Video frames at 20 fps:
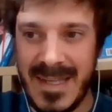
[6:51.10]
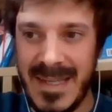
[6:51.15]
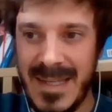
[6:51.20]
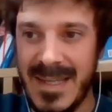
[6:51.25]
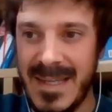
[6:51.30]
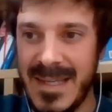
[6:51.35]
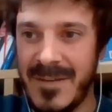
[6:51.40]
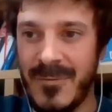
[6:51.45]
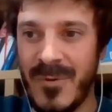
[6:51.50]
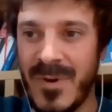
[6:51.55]

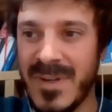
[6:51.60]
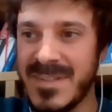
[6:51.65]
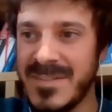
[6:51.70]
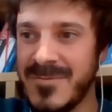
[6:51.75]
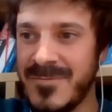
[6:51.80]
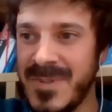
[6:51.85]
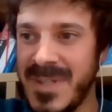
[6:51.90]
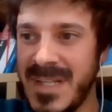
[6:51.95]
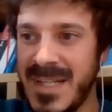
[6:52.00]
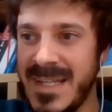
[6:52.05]
was
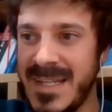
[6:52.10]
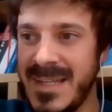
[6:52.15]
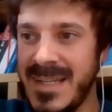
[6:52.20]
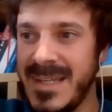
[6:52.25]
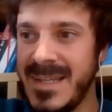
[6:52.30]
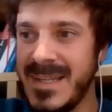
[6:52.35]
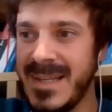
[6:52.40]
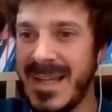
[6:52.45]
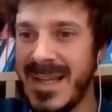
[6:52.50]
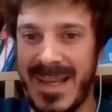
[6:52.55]

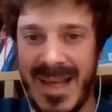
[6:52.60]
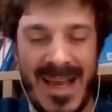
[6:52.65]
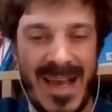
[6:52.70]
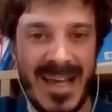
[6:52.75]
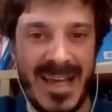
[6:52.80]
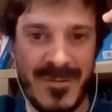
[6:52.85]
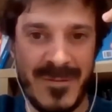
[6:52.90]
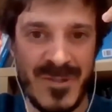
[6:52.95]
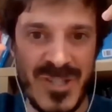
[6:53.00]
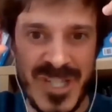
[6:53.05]
really like I
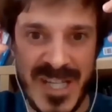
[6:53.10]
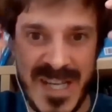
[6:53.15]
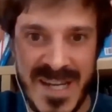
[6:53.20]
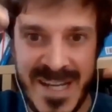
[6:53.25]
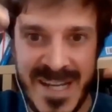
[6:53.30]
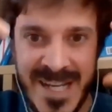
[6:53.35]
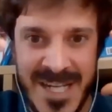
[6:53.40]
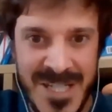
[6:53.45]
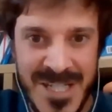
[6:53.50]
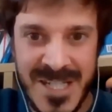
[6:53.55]
had to
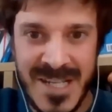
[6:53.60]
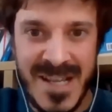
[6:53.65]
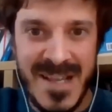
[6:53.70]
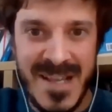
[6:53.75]
change